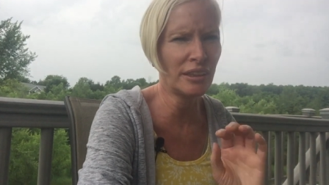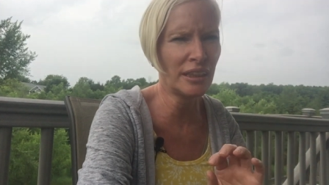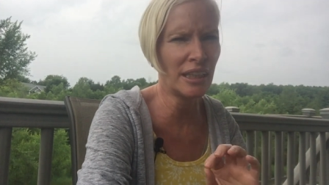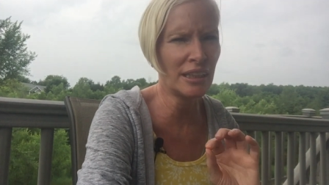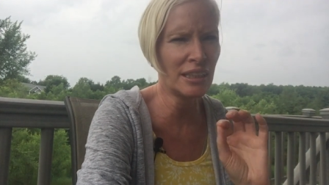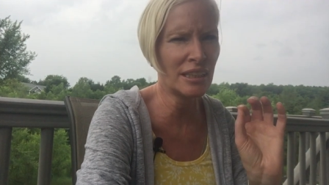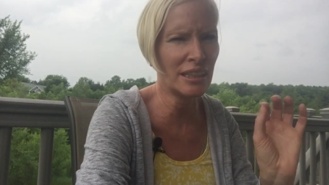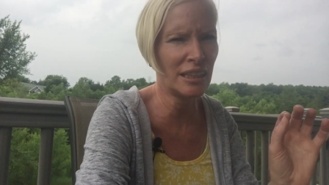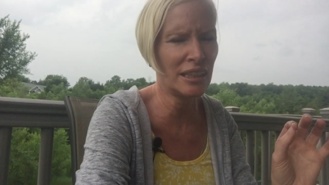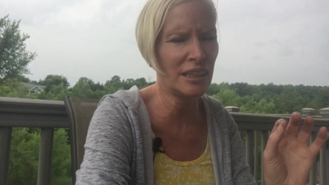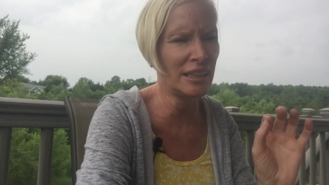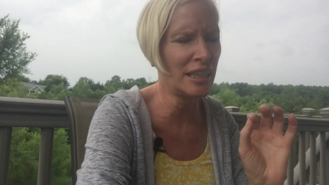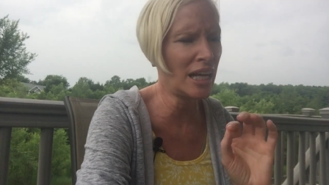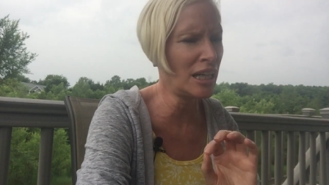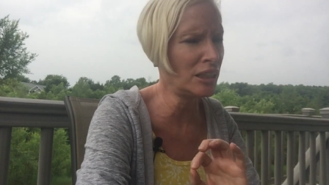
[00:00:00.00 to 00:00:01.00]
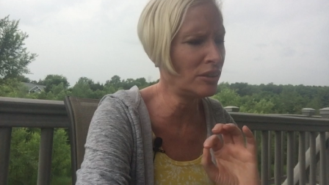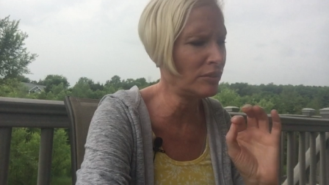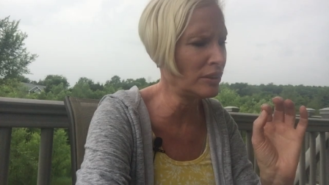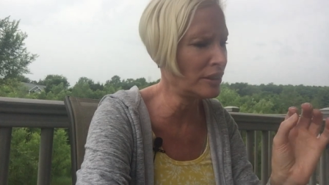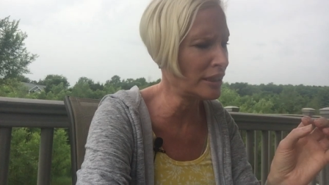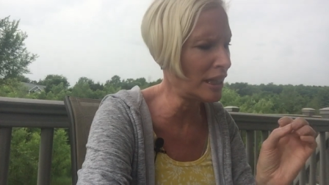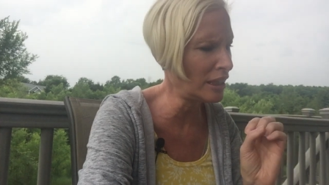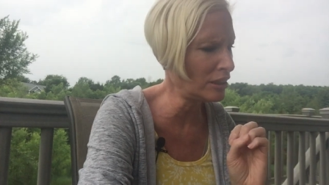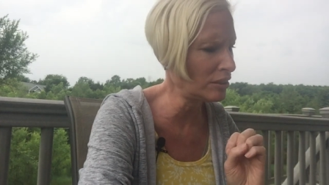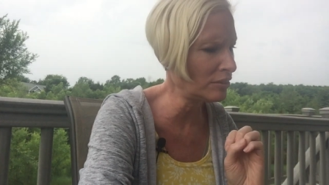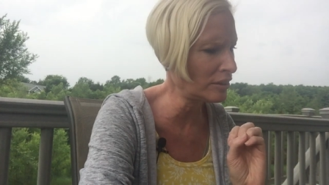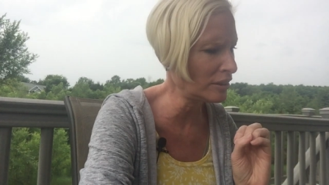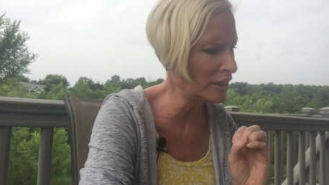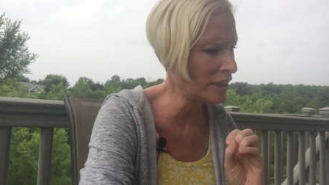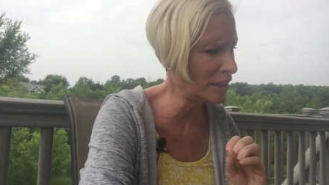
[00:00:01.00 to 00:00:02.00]
Tennessee, Nashville,
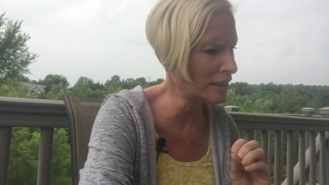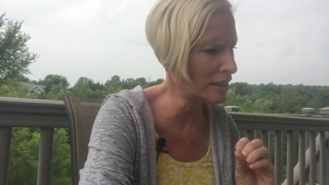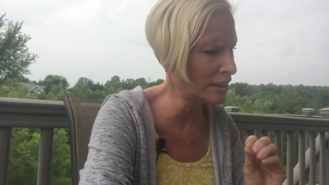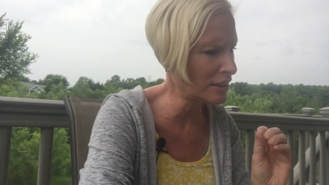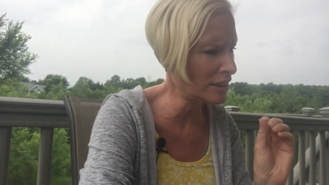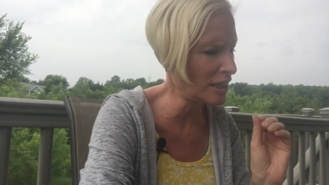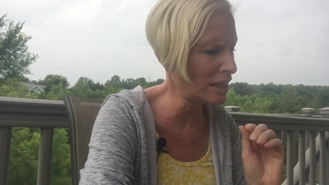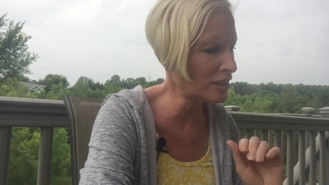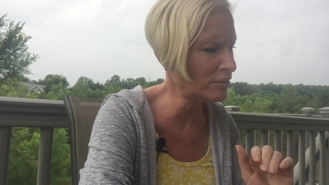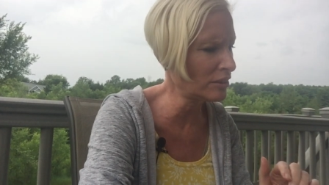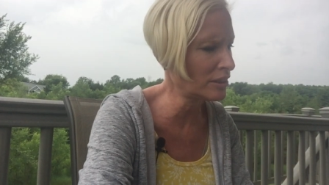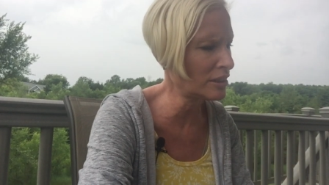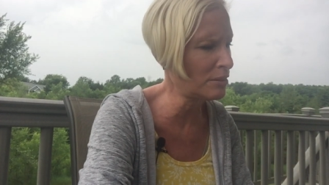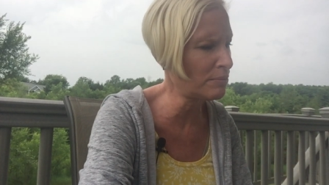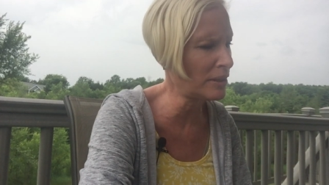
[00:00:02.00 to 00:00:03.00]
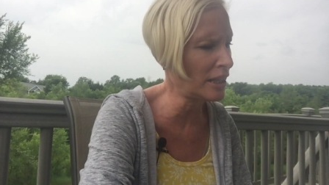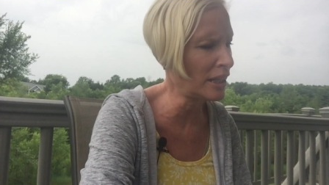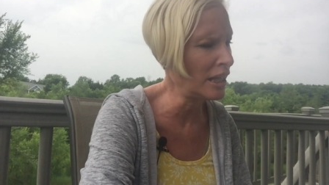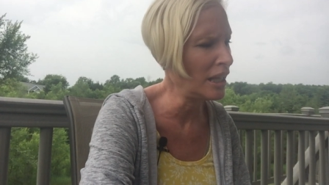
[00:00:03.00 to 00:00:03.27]
Nashville, Tennessee, Nashville, something.